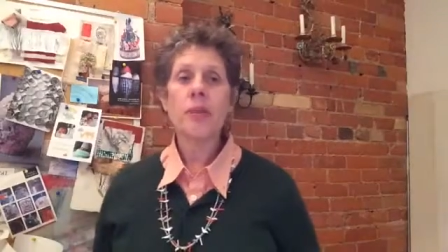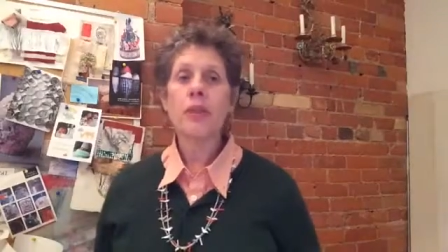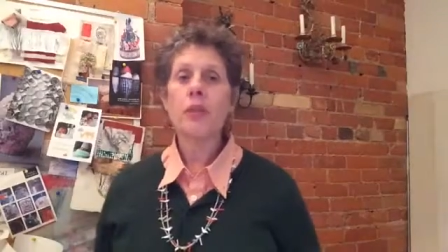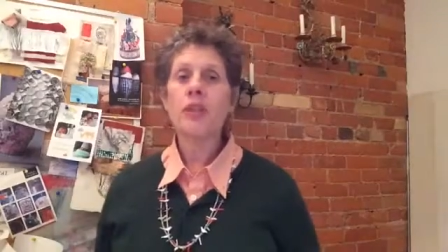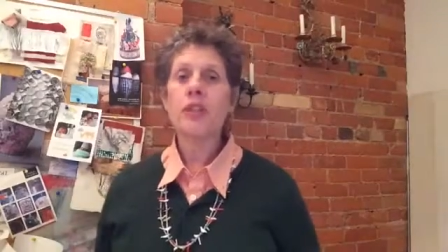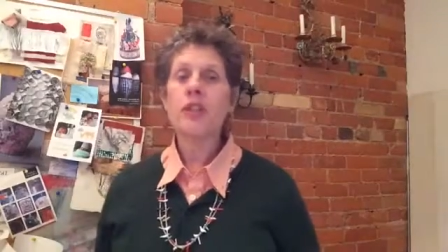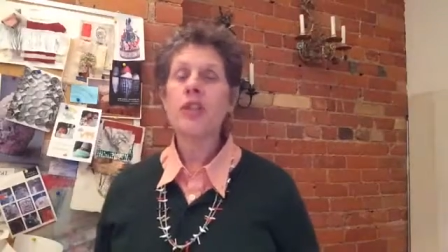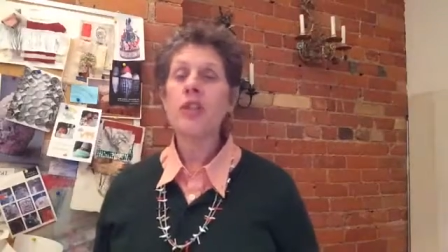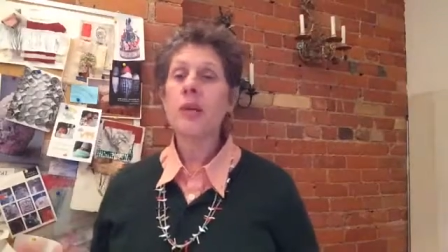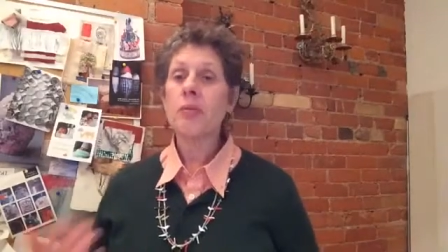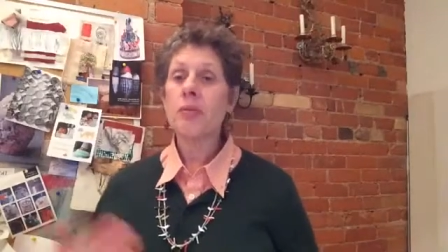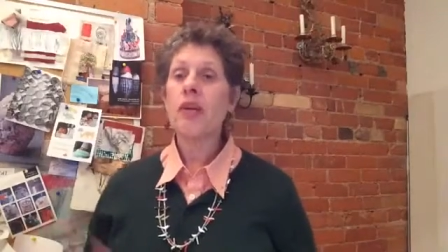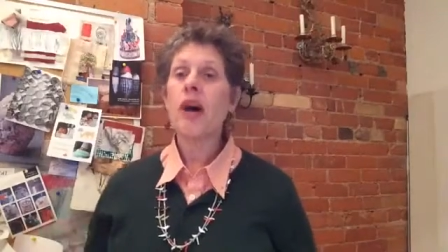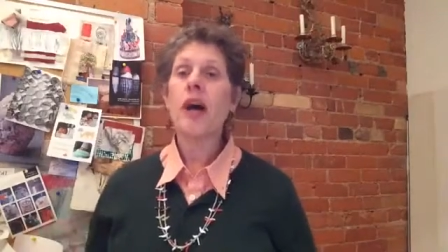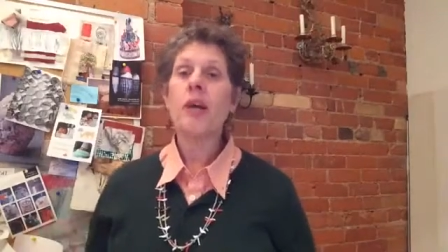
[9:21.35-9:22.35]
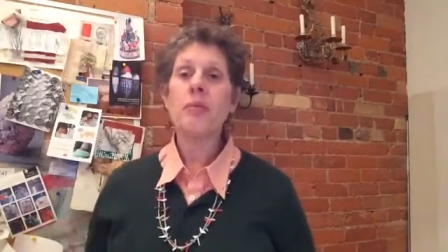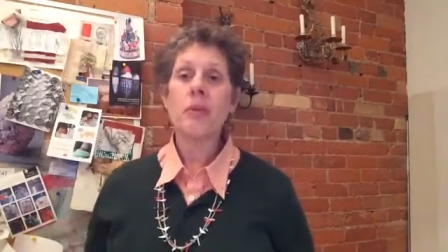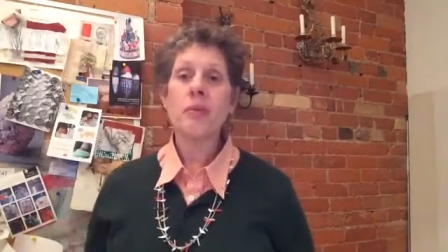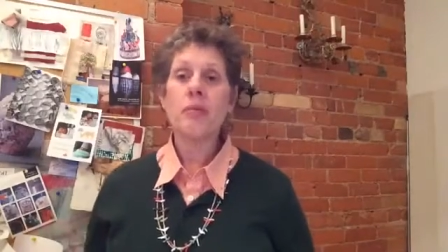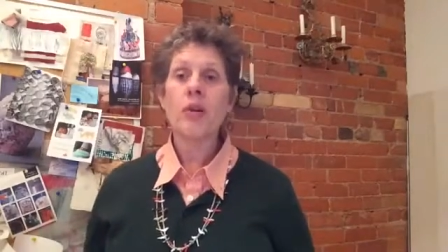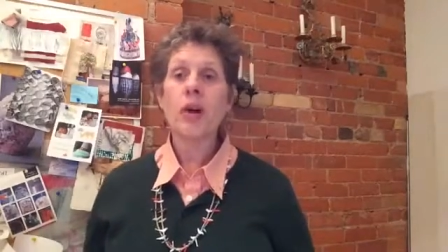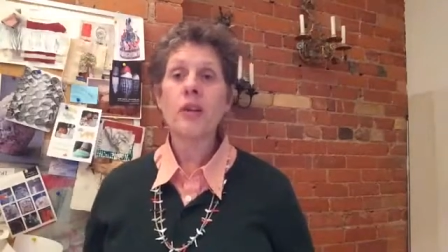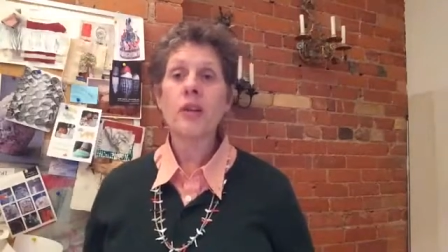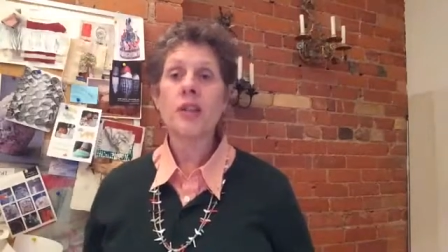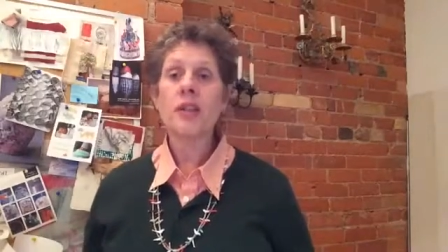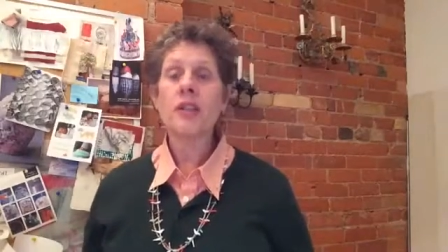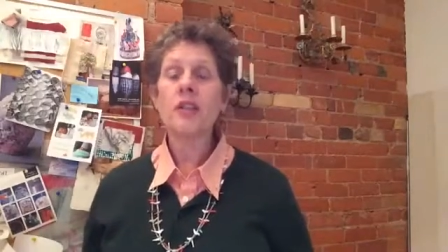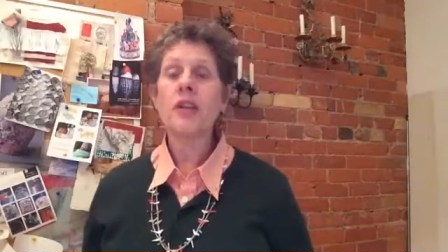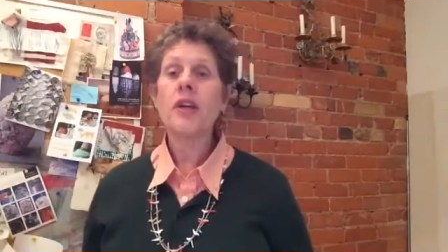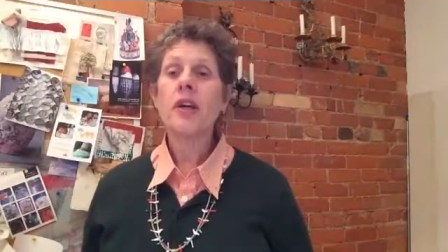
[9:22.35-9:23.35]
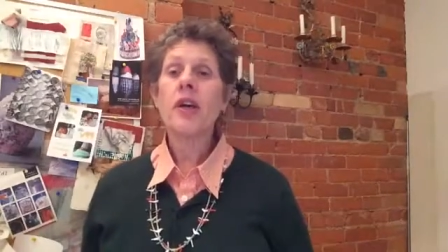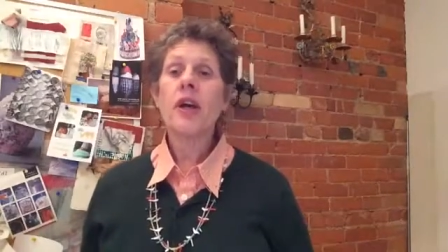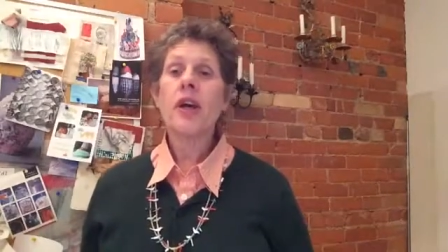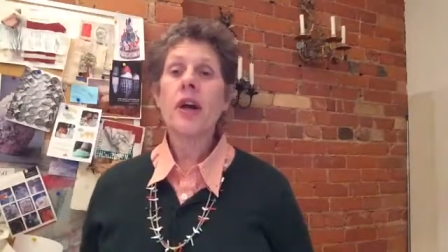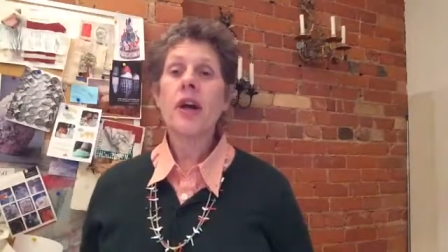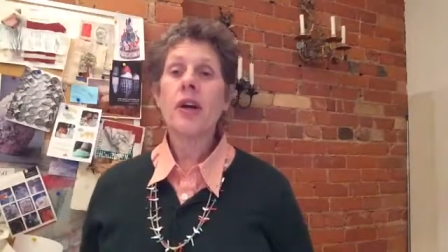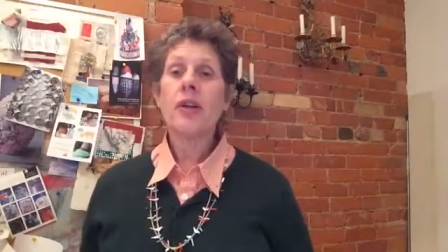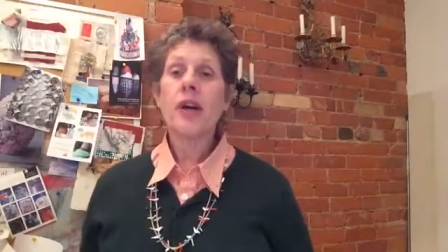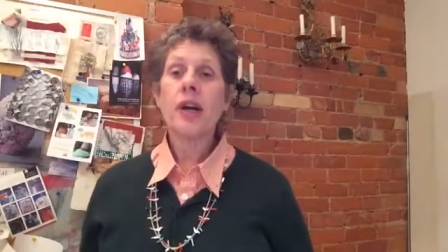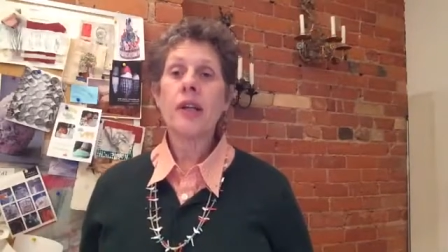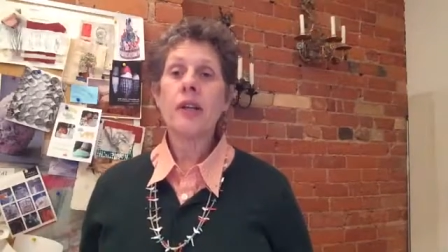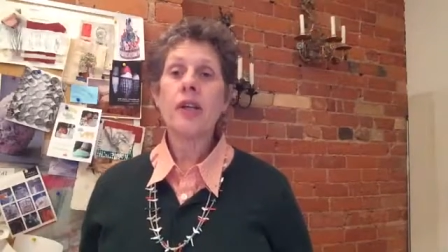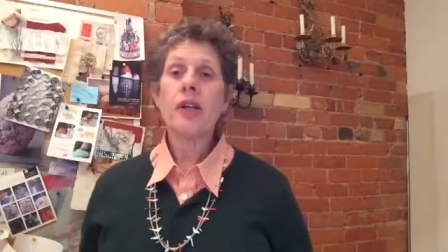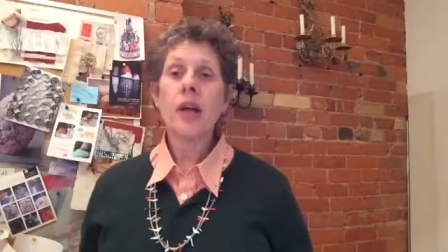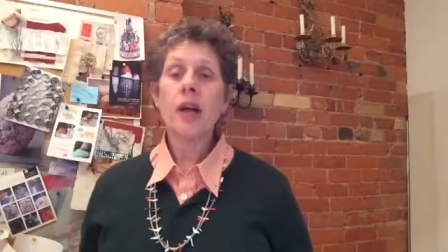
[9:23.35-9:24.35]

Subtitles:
which is a type of IV process that